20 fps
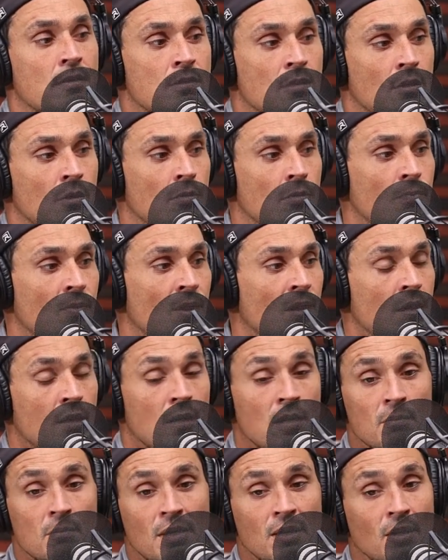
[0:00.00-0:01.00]
So,
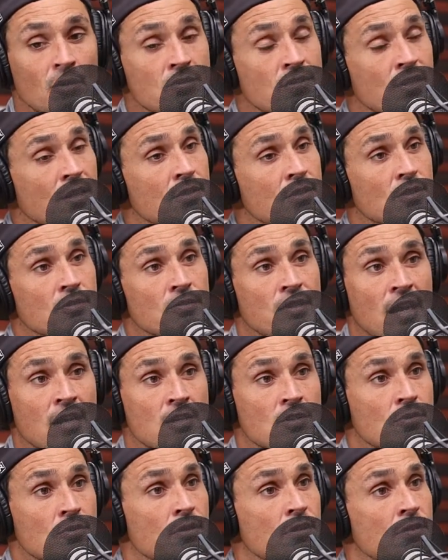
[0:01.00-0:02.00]
man, those things are
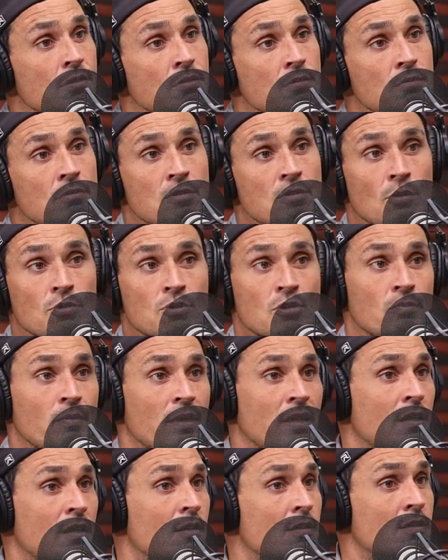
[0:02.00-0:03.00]
dangerous. Social
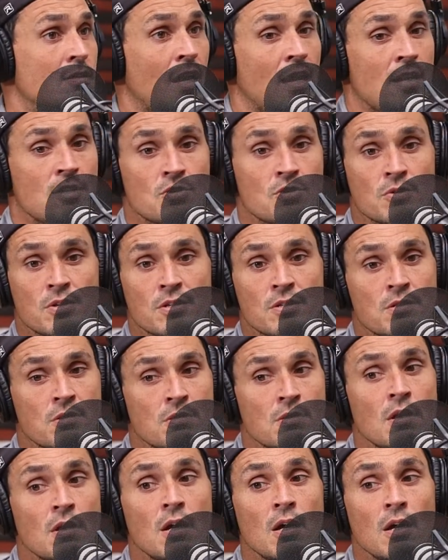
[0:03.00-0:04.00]
media is
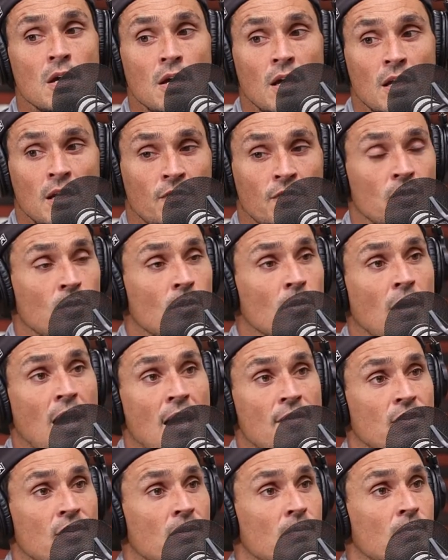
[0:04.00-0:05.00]
dangerous. And if you don't
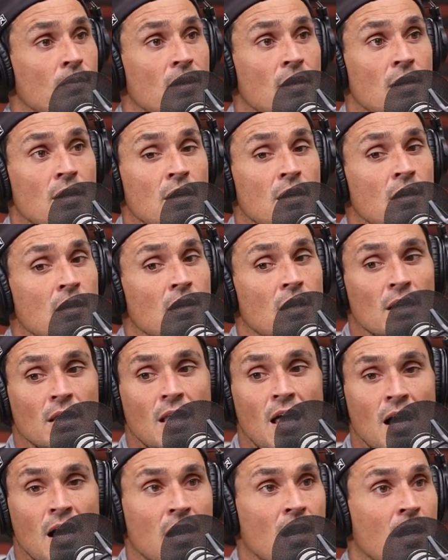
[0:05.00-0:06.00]
have a
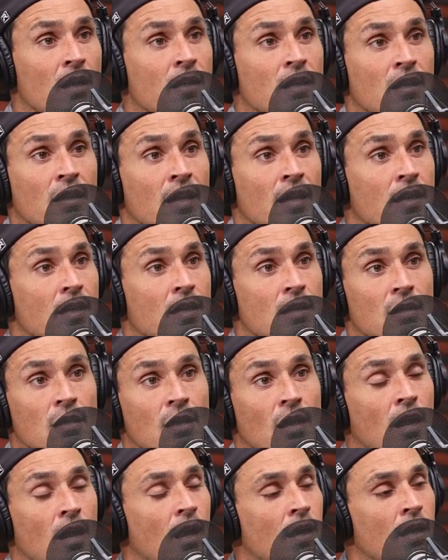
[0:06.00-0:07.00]
lock on it, like,
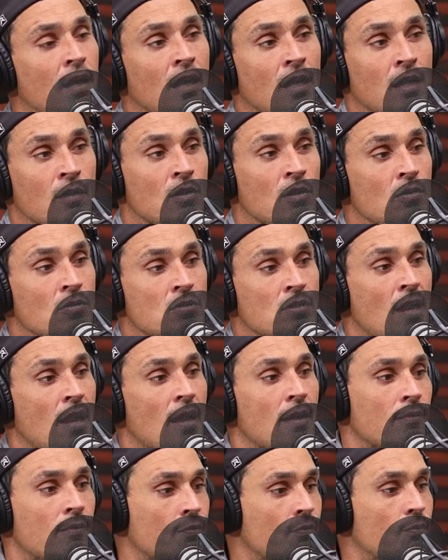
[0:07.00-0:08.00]
again, we used to
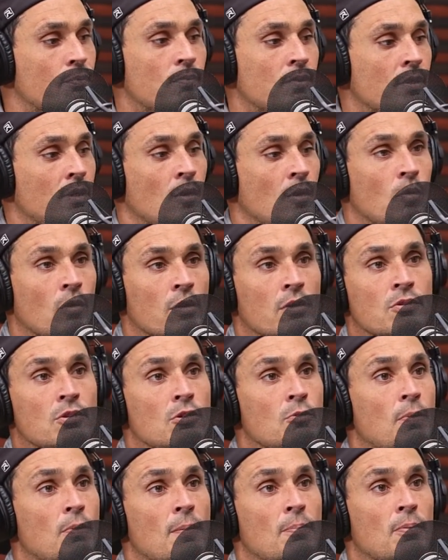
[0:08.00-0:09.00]
have, 1 or
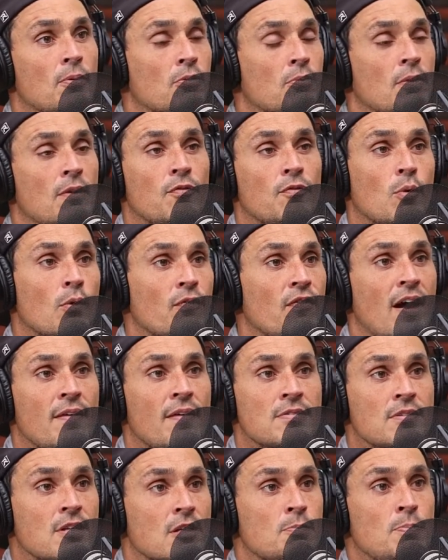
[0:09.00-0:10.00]
2 people, 3, 4,
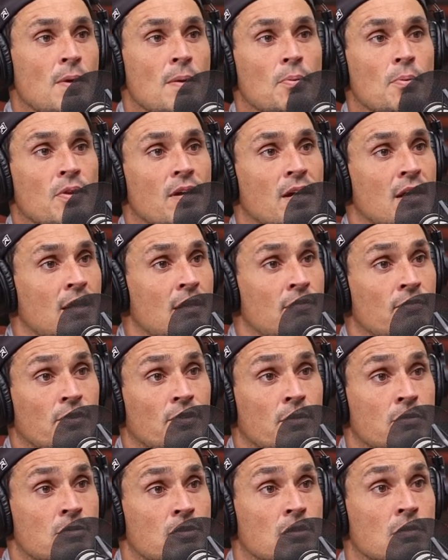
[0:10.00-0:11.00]
5, 6 people that could
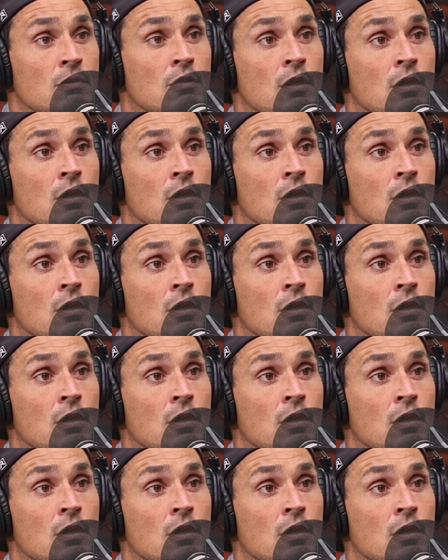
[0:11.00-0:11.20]
influence you.